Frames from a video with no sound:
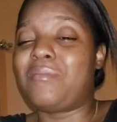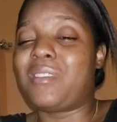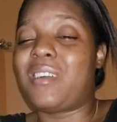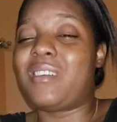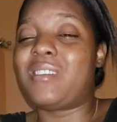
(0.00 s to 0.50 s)

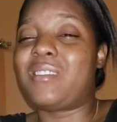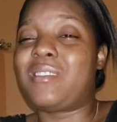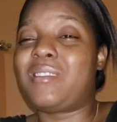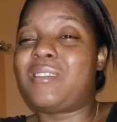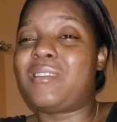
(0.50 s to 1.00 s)
Cause
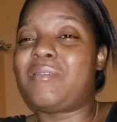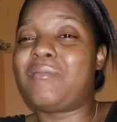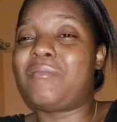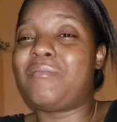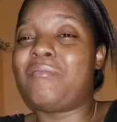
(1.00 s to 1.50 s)

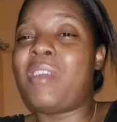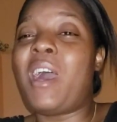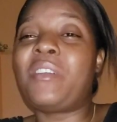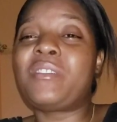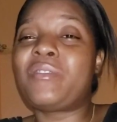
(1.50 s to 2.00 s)
I
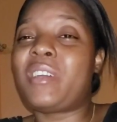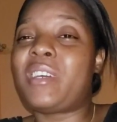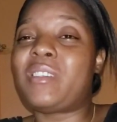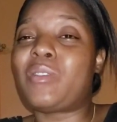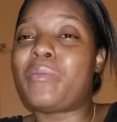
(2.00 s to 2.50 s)
always feel that
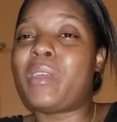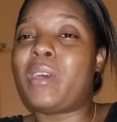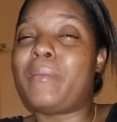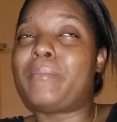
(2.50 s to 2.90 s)
there's something there.